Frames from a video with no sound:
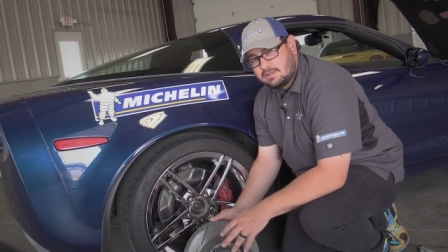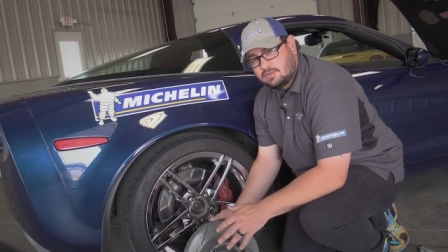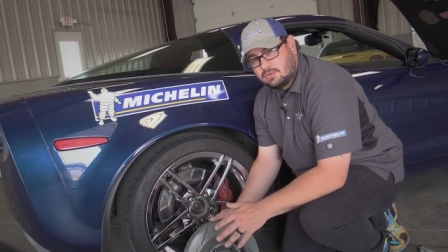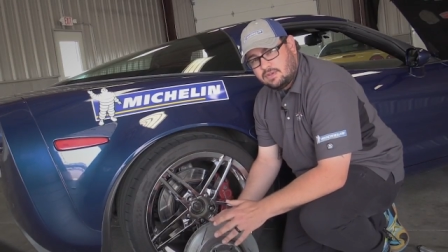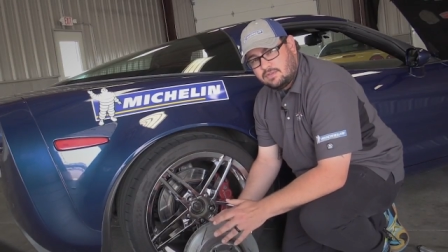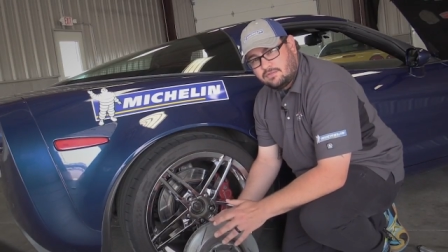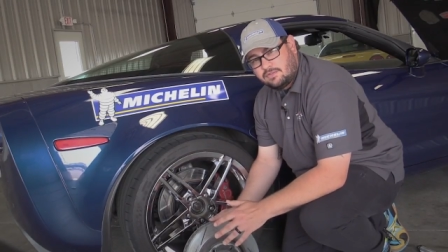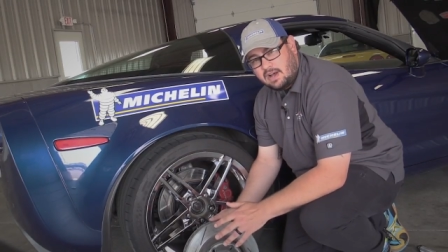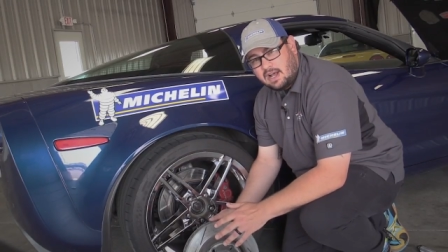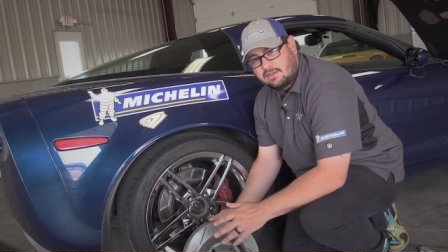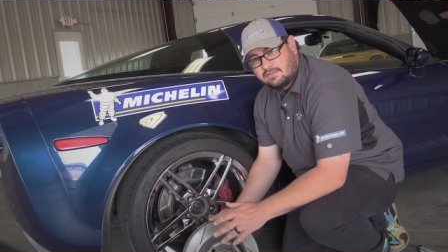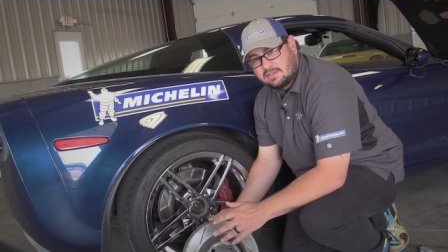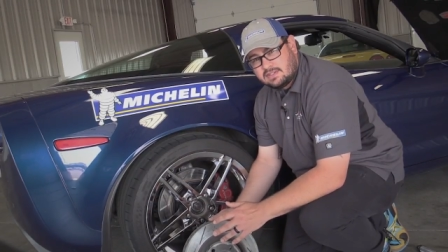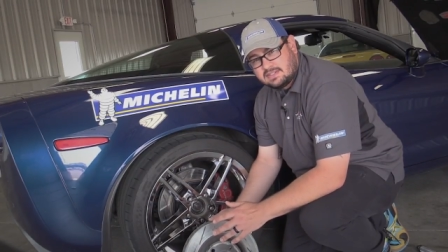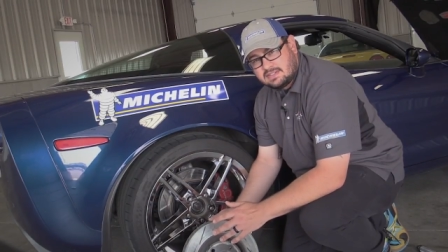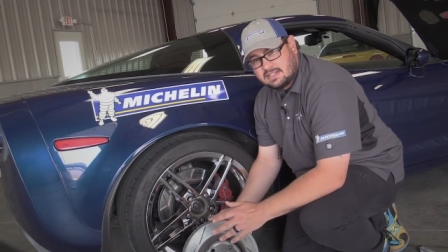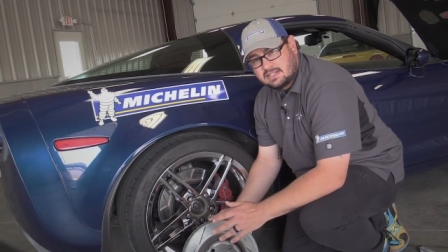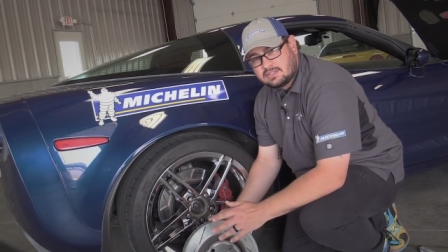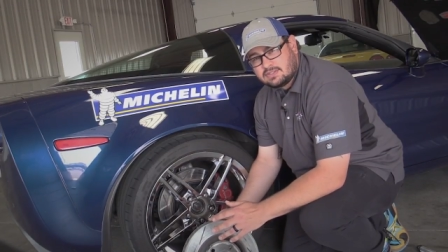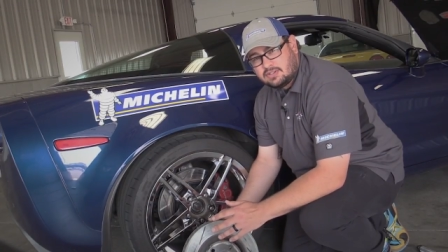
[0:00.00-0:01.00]
between 5 and
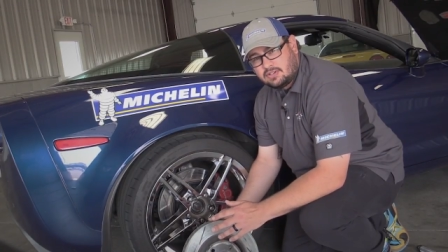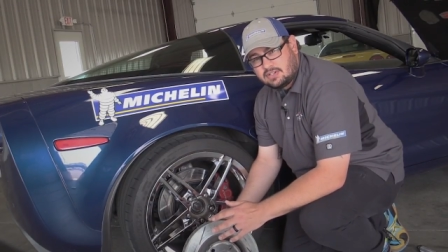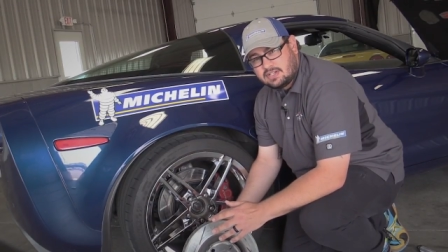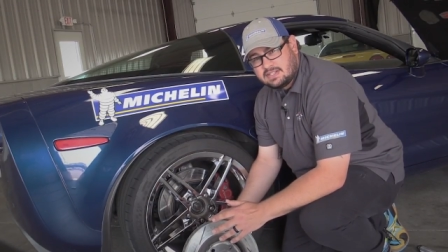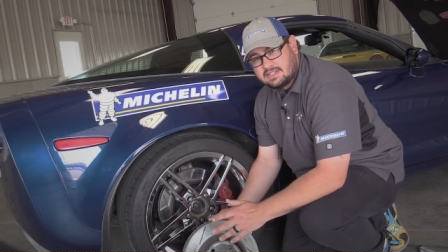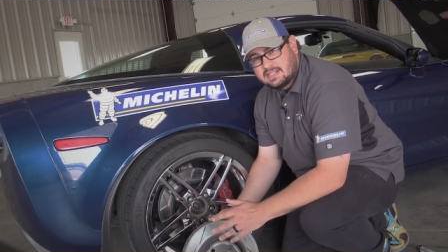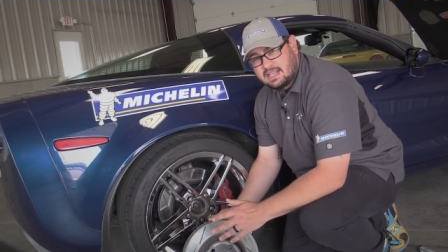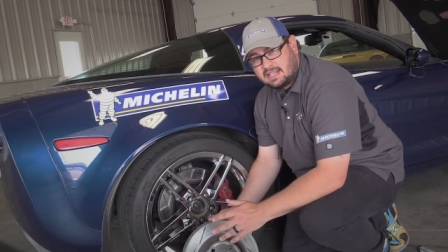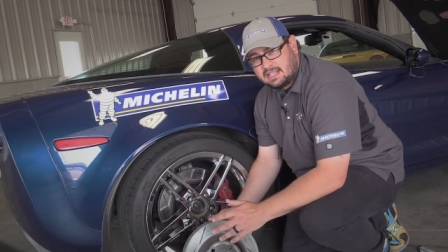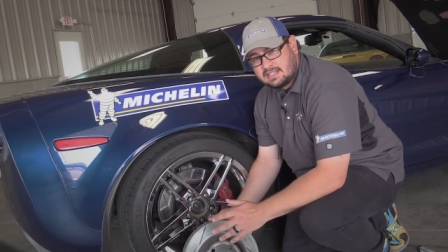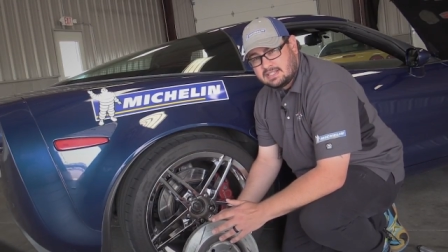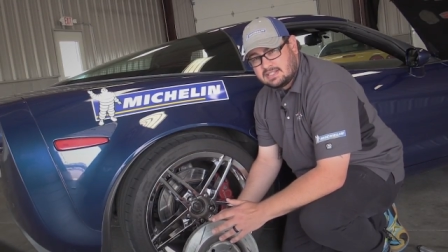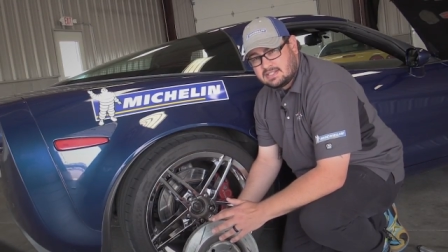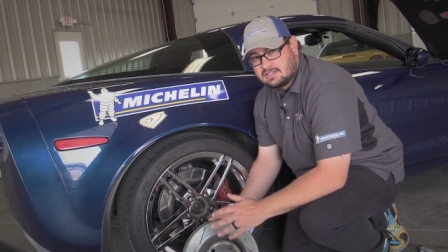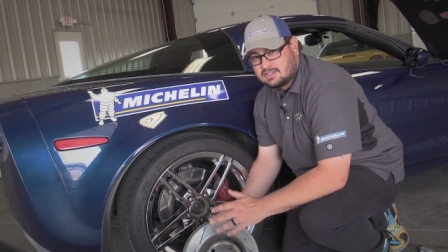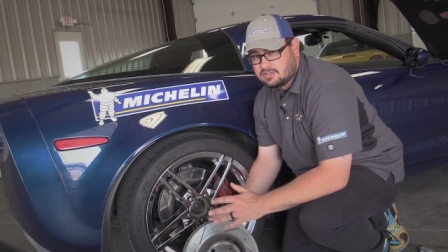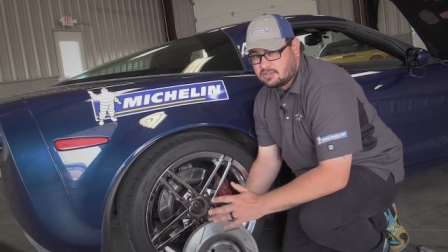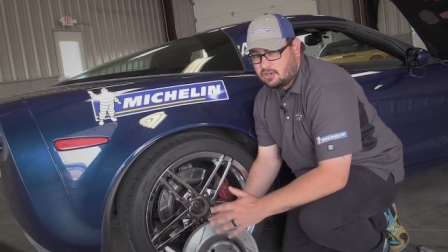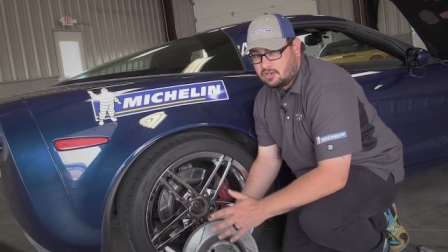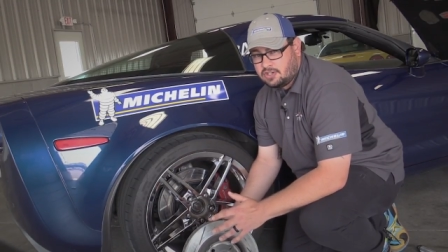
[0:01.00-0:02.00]
6 30 seconds to
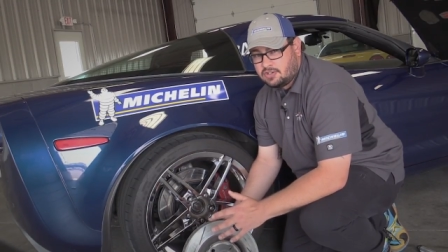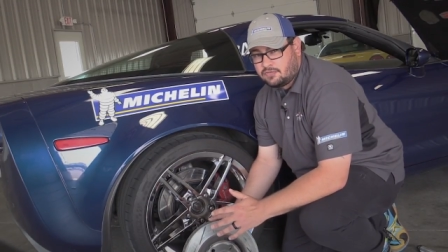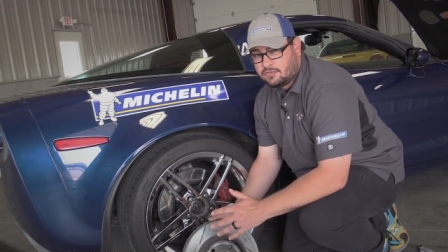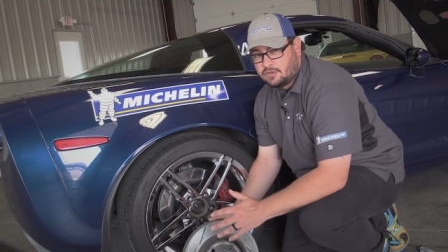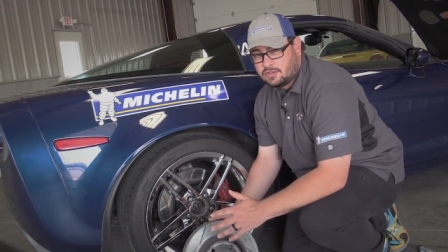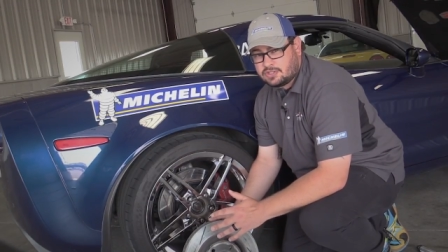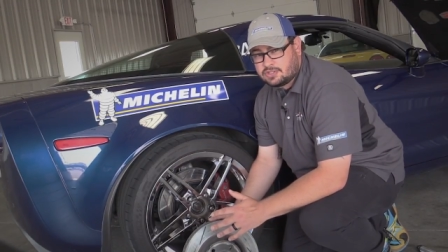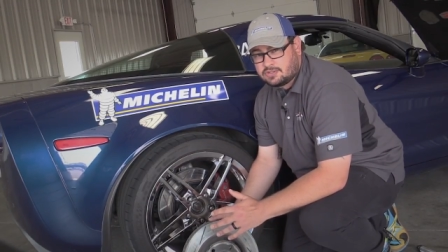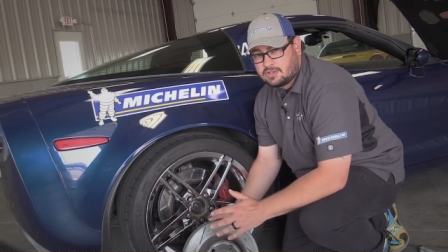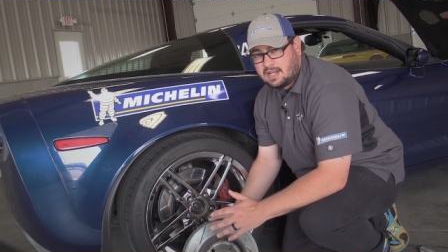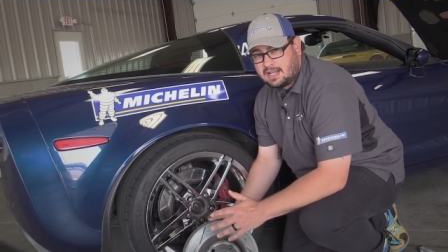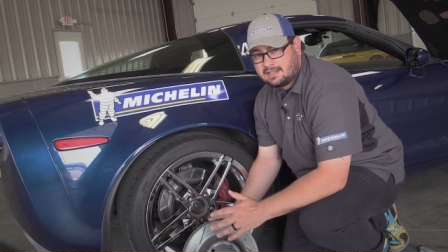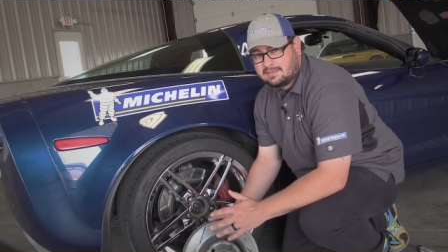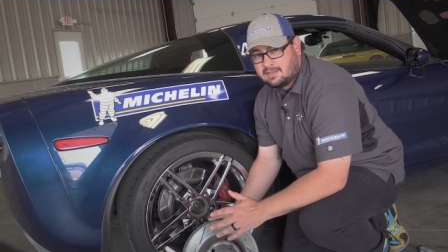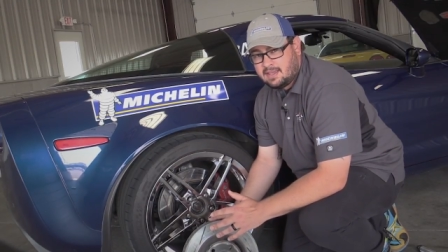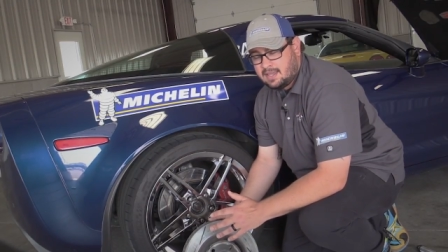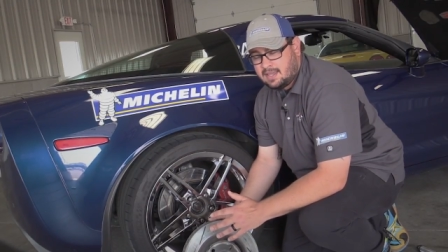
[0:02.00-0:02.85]
start your first track